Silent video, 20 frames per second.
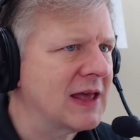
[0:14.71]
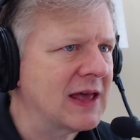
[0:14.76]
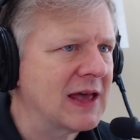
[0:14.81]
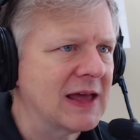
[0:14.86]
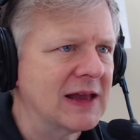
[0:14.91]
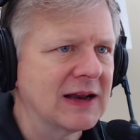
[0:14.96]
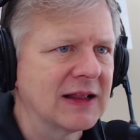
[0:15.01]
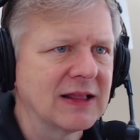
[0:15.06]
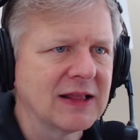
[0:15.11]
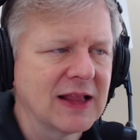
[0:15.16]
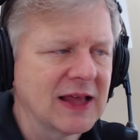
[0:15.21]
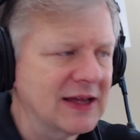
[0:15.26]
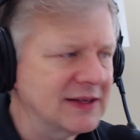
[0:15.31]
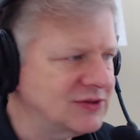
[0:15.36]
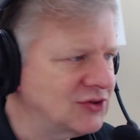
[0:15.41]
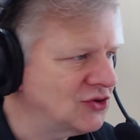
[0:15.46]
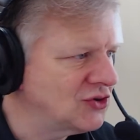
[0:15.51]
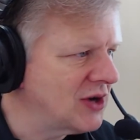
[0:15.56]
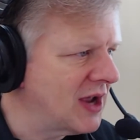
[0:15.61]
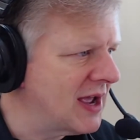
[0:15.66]
and
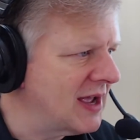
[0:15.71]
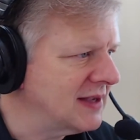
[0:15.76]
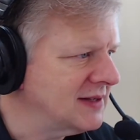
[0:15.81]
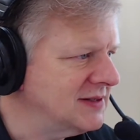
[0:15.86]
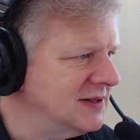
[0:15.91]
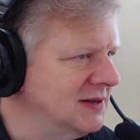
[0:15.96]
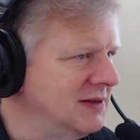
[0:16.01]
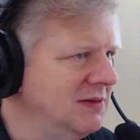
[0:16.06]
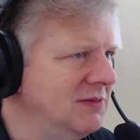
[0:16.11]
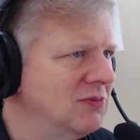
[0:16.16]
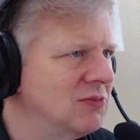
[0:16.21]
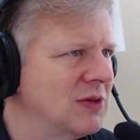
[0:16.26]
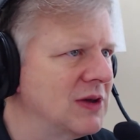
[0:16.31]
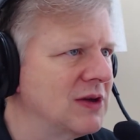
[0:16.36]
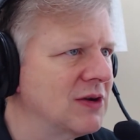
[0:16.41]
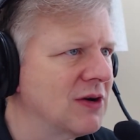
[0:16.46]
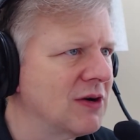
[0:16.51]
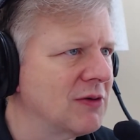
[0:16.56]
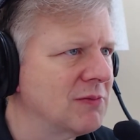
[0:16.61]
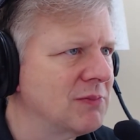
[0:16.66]
Les Jackson.
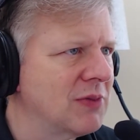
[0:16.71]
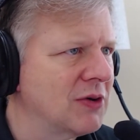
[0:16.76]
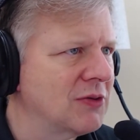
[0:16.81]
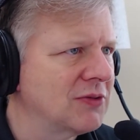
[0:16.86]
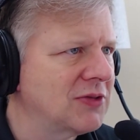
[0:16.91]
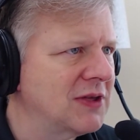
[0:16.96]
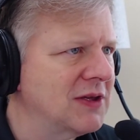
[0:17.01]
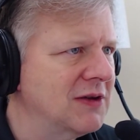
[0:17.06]
We are both